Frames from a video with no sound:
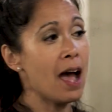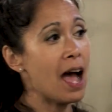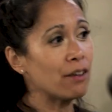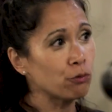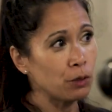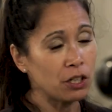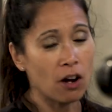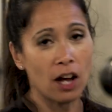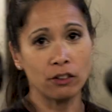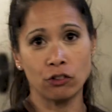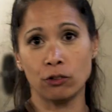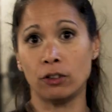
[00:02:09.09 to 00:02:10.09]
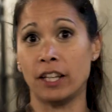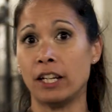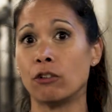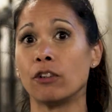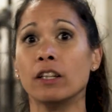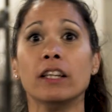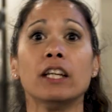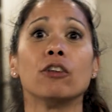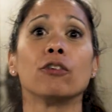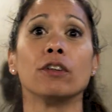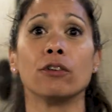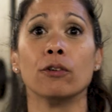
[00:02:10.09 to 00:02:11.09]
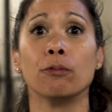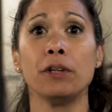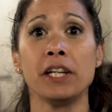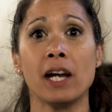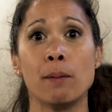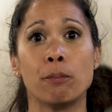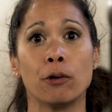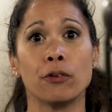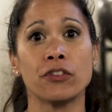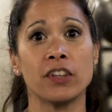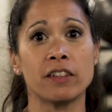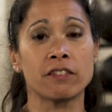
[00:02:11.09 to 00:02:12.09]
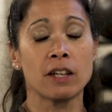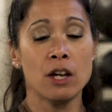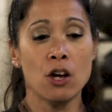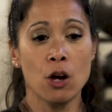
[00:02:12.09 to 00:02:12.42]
As we got to later and later in her rehab process,